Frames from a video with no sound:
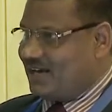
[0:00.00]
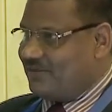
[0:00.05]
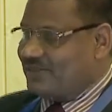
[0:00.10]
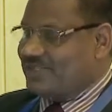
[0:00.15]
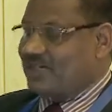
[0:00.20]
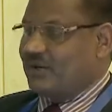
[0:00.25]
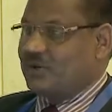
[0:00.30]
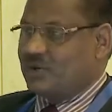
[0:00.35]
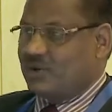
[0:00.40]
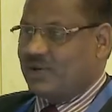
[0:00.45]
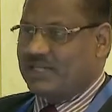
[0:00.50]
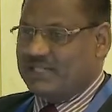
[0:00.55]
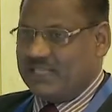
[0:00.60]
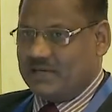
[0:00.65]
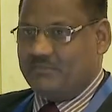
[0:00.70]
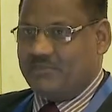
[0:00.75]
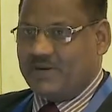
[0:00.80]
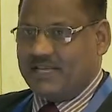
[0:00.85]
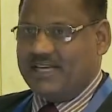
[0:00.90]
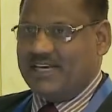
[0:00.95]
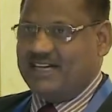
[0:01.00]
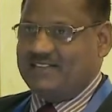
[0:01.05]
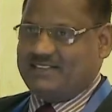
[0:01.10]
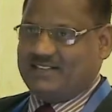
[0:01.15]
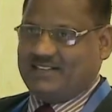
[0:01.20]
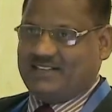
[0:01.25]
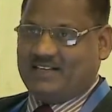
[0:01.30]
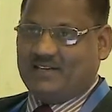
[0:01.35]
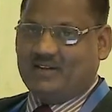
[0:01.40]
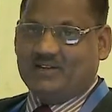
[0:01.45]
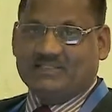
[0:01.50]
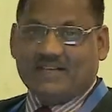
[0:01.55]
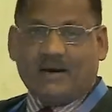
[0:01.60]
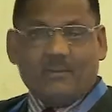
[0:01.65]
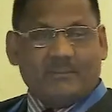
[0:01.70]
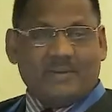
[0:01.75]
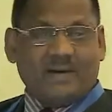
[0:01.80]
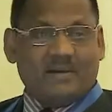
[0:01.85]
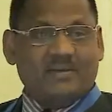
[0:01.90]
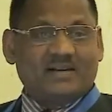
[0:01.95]
Without knowing the implication.
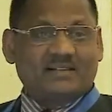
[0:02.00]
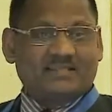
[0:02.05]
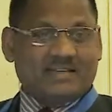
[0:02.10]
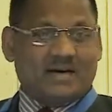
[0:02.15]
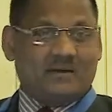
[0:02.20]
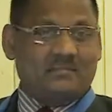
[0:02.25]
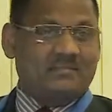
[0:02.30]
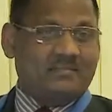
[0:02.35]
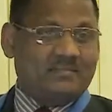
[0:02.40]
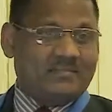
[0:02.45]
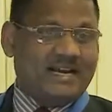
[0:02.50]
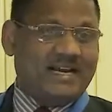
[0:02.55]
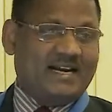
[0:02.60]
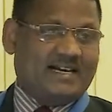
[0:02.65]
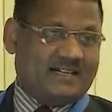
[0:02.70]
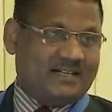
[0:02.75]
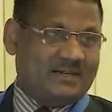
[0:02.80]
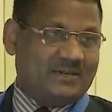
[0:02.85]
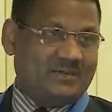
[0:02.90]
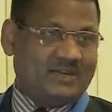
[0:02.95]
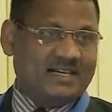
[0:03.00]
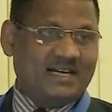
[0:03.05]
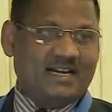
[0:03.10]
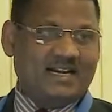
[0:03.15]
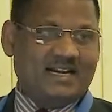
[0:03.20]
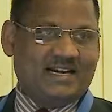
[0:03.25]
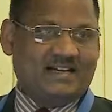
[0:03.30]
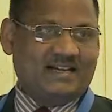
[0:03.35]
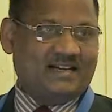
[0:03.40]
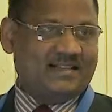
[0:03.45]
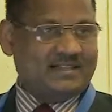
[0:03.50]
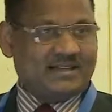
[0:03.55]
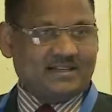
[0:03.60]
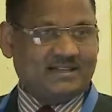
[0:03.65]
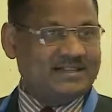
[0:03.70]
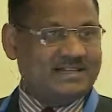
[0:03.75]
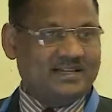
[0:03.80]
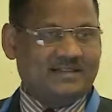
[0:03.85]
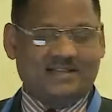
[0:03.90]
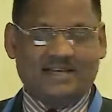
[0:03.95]
Some payments come late, very late, and
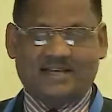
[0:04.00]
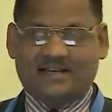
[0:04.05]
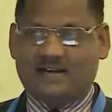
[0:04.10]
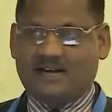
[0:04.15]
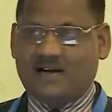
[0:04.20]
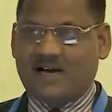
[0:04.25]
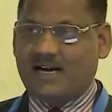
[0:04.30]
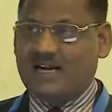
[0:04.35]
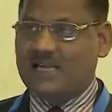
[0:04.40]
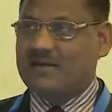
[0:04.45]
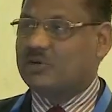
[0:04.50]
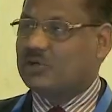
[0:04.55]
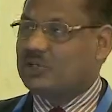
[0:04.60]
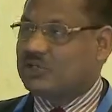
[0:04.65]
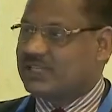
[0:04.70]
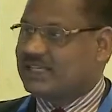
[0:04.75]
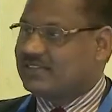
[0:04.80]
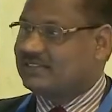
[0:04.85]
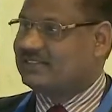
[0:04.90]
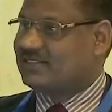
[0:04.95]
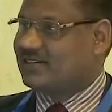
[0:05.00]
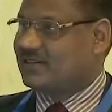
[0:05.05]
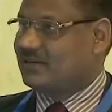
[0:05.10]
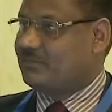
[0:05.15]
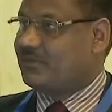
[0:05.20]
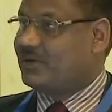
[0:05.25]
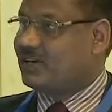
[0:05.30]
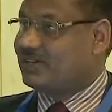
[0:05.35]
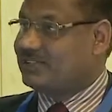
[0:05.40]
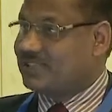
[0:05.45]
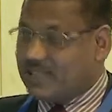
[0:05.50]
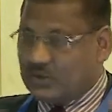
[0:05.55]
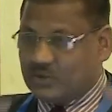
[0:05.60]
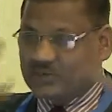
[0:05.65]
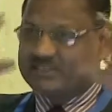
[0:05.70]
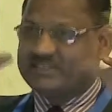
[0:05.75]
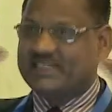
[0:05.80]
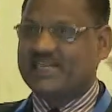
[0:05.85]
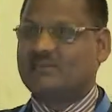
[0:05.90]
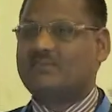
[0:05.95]
then they are unable to discern because they
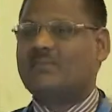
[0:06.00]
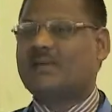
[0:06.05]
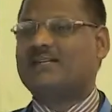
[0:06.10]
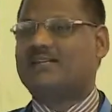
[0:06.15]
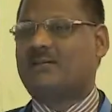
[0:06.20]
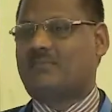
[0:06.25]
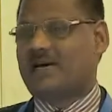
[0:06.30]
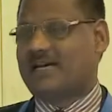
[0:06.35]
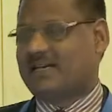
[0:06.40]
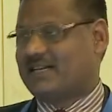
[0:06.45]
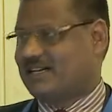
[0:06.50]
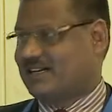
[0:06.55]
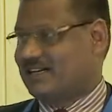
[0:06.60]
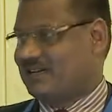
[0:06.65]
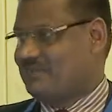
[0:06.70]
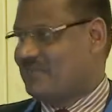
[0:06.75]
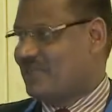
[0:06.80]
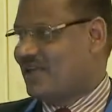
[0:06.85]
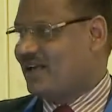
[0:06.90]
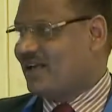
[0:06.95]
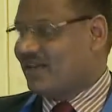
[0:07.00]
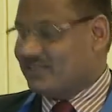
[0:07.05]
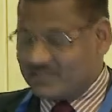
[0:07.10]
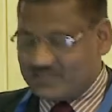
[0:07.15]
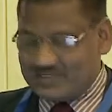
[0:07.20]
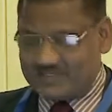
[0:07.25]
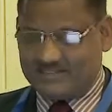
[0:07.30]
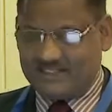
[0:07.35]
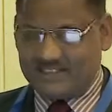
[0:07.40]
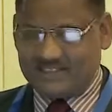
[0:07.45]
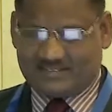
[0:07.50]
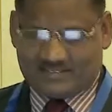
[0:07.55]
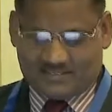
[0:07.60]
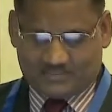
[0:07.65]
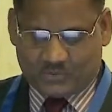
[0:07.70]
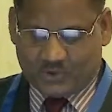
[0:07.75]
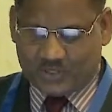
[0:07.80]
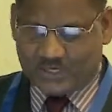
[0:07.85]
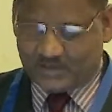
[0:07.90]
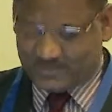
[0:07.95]
don't segment the market. So this is
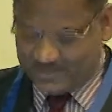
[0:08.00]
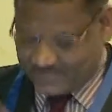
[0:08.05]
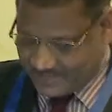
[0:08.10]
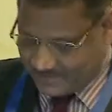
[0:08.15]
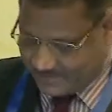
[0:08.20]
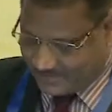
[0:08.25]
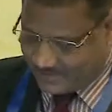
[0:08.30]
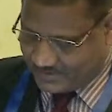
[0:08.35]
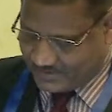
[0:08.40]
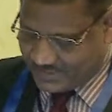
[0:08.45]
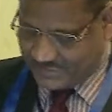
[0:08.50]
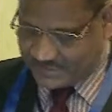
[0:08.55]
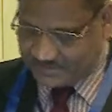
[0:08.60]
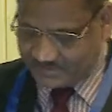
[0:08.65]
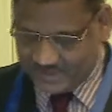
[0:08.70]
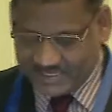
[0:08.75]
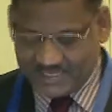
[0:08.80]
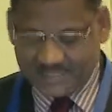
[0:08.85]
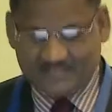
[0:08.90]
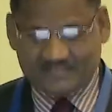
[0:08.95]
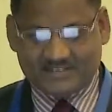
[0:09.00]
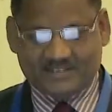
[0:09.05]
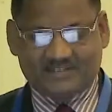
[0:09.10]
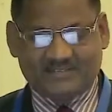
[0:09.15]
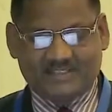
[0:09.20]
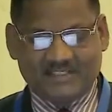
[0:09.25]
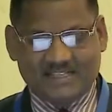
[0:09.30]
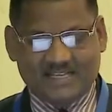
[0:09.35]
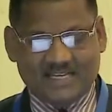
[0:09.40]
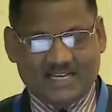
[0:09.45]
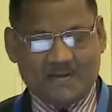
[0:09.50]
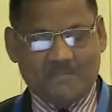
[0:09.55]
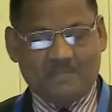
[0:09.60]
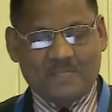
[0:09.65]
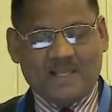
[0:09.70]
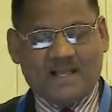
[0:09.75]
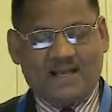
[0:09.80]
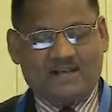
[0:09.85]
born out of the experience in CEL.